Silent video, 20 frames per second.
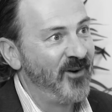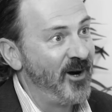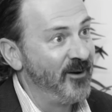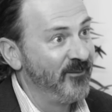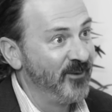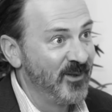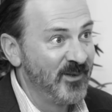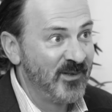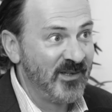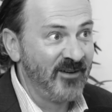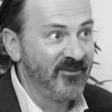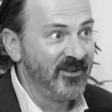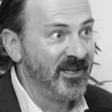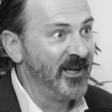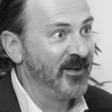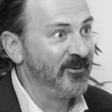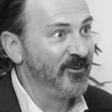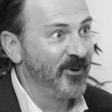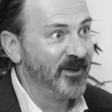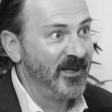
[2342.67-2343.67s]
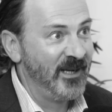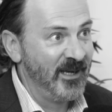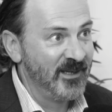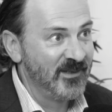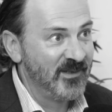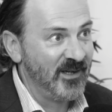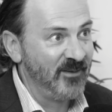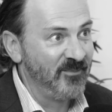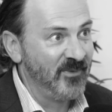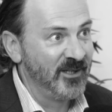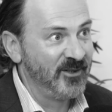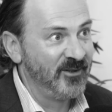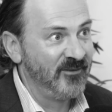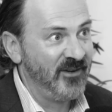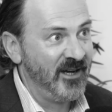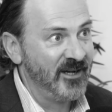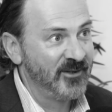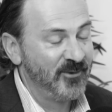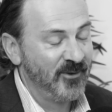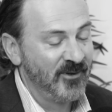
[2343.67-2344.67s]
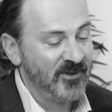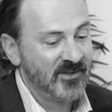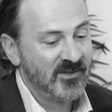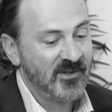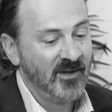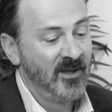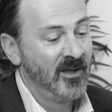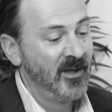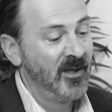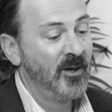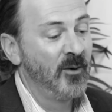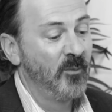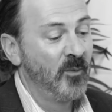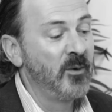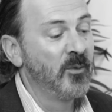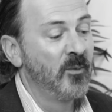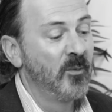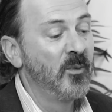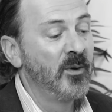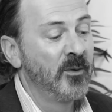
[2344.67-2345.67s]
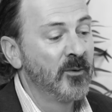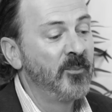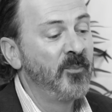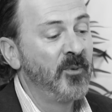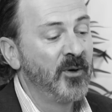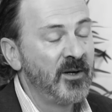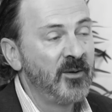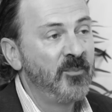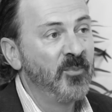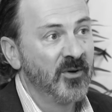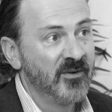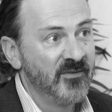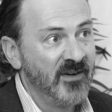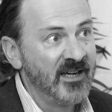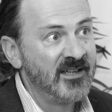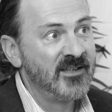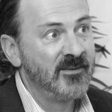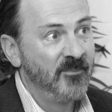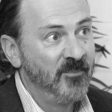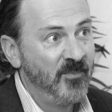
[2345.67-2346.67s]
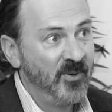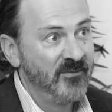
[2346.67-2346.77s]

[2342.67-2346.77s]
five of the seven Android handset manufacturers. We, we were pretty perva-